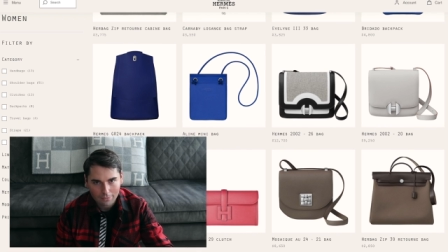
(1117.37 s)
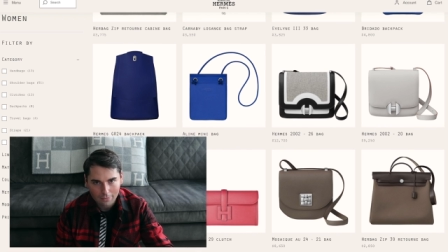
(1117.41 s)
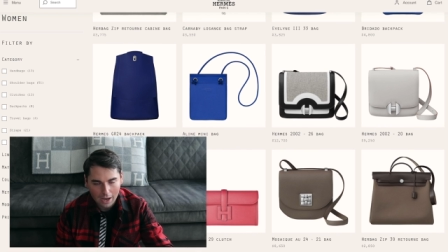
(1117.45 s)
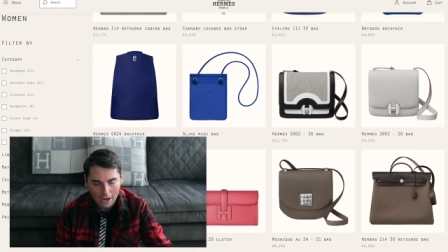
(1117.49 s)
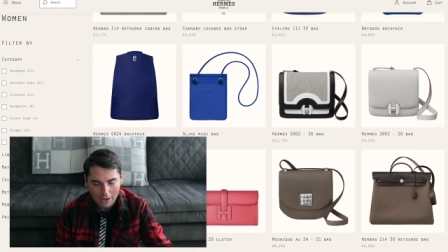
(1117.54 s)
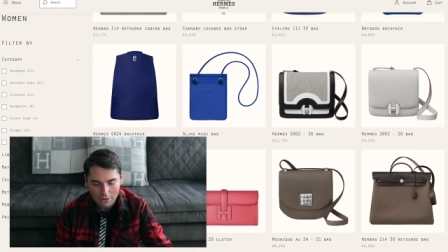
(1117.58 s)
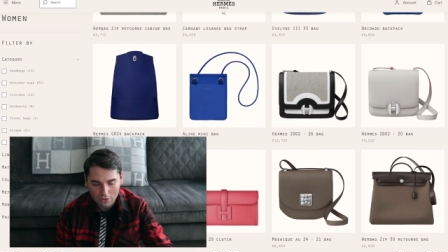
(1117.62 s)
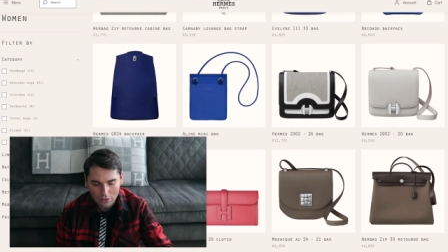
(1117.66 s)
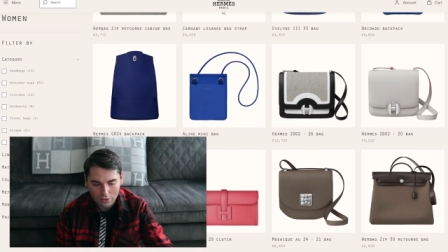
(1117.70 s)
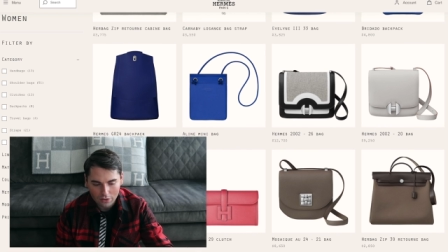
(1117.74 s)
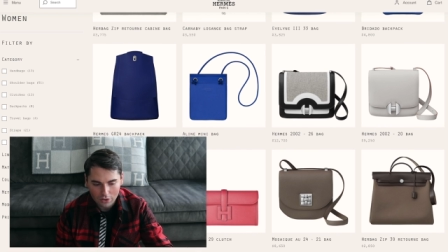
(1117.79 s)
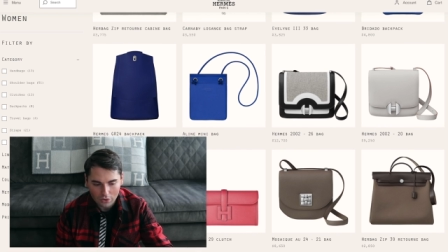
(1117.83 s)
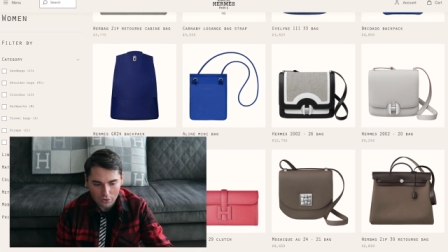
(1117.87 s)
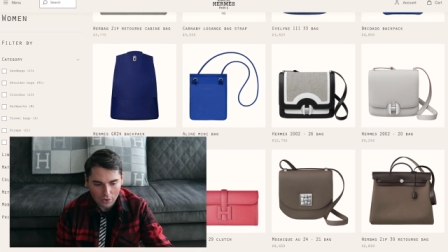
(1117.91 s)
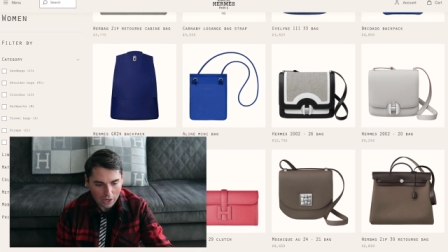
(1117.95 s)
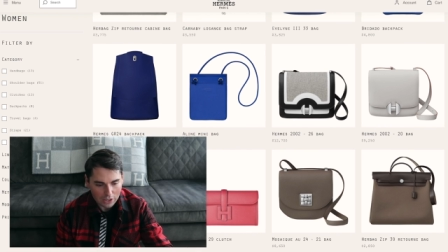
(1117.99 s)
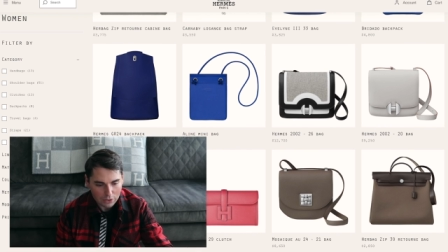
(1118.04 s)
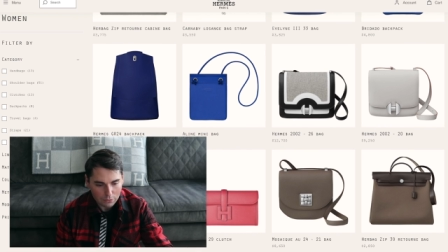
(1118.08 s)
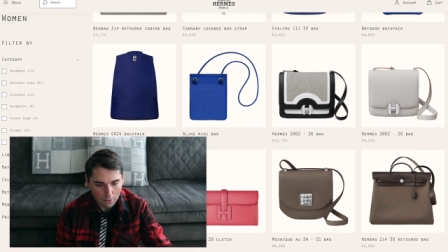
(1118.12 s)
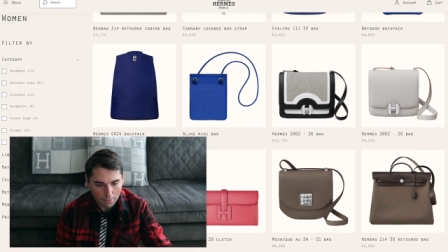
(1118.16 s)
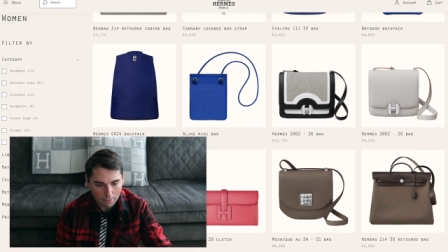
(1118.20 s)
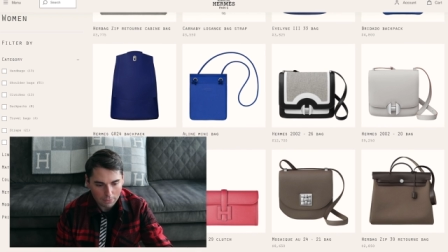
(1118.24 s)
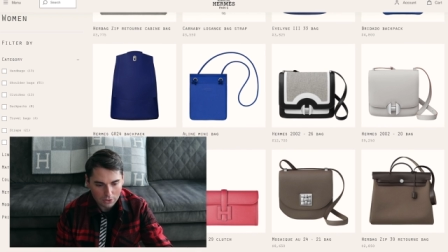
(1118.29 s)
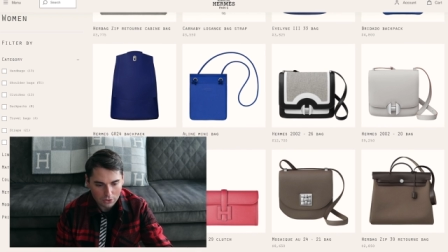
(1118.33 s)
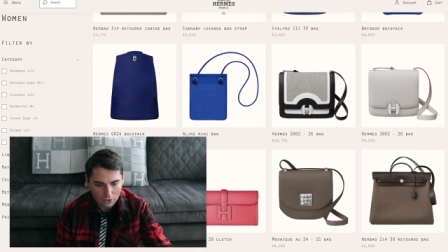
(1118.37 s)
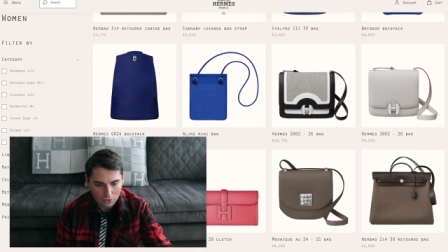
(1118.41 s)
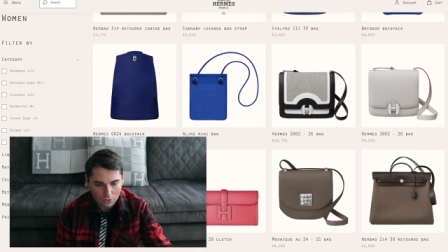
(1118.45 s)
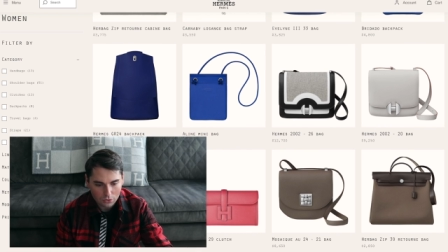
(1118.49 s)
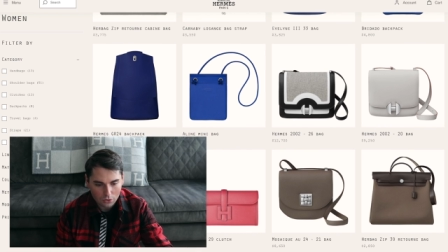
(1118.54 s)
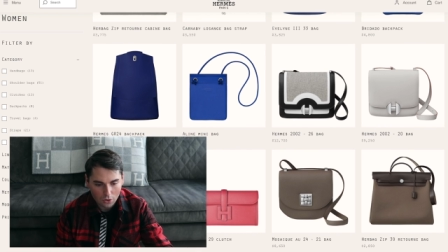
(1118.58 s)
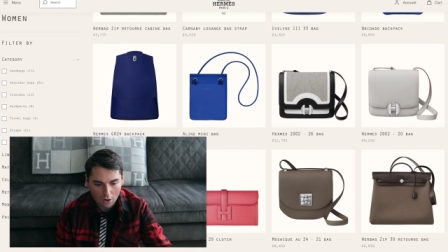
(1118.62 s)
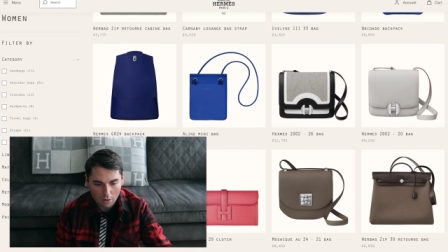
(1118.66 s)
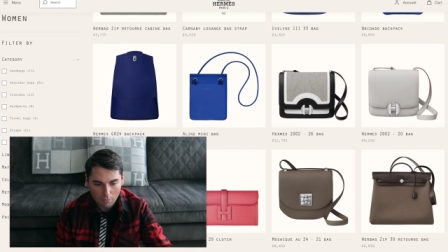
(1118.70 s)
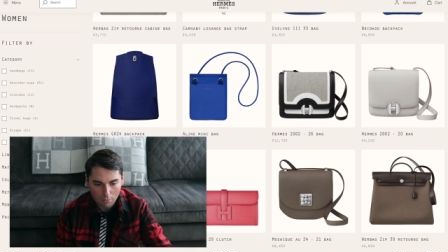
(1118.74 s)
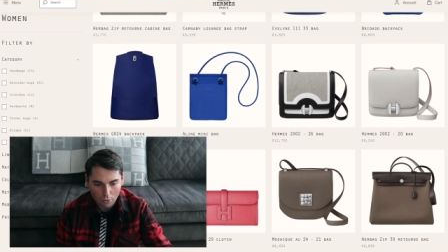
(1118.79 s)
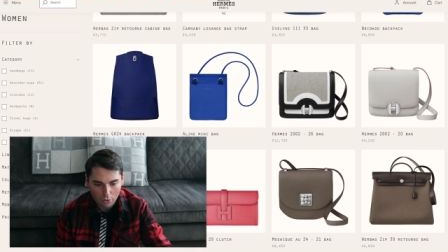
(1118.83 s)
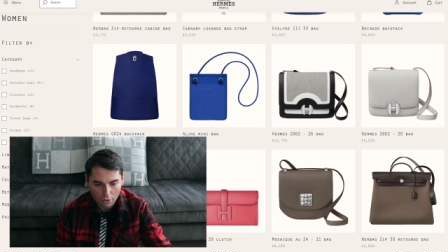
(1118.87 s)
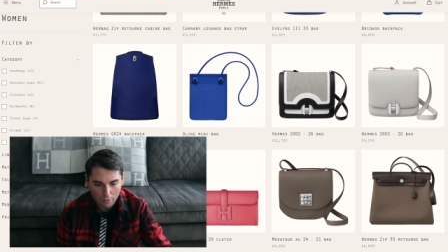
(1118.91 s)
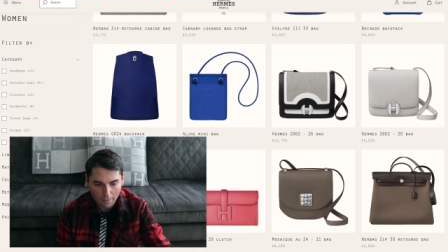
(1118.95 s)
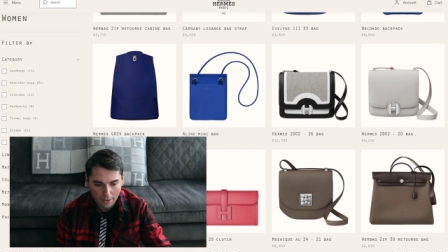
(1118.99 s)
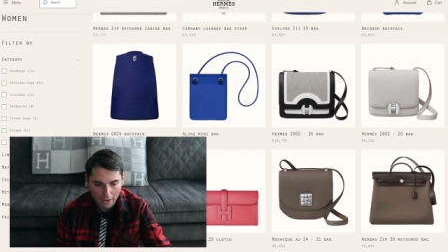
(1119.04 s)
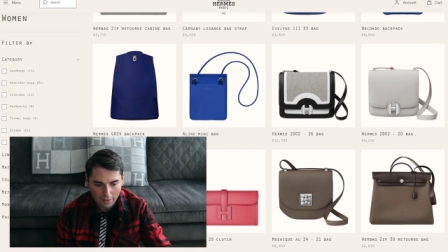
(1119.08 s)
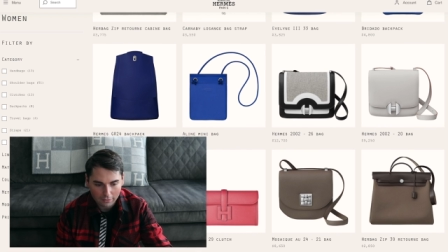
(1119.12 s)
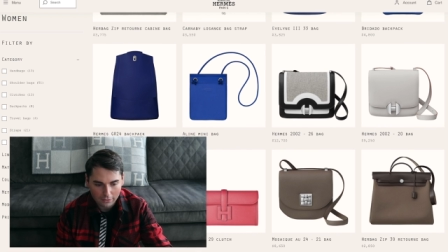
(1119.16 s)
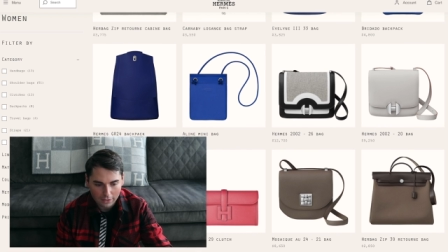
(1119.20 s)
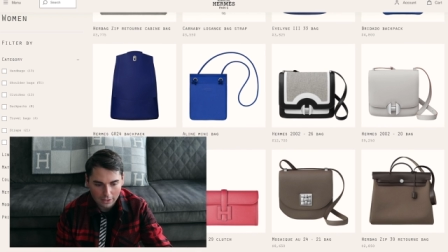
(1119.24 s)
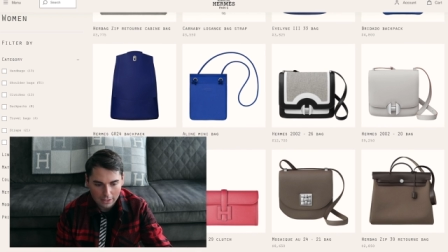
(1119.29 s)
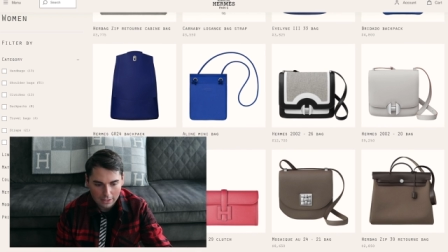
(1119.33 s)
I don't think you guys want me to talk more
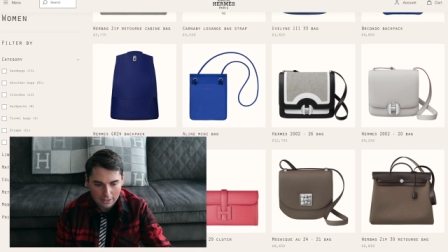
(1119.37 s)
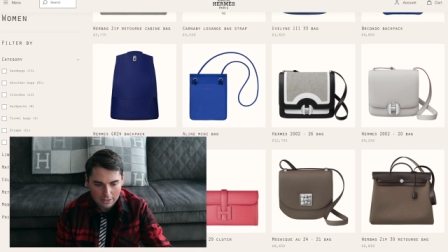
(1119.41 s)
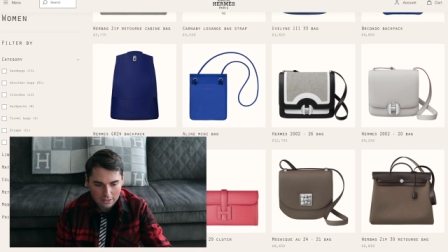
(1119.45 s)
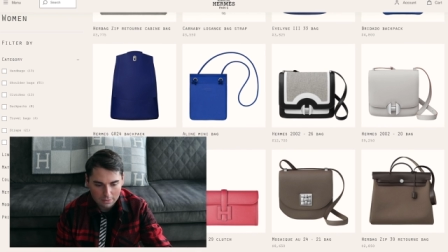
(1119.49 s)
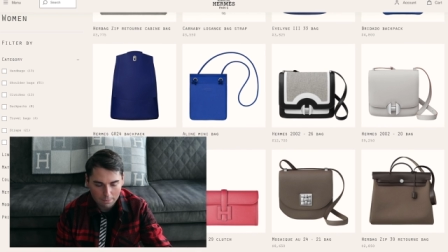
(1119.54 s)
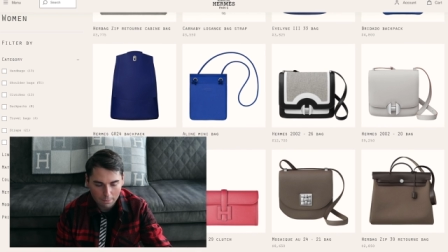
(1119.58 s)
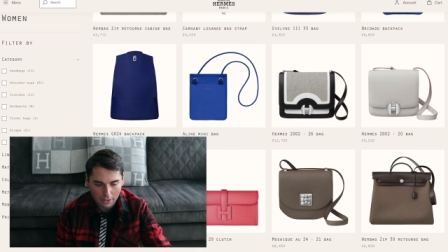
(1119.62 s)
about these,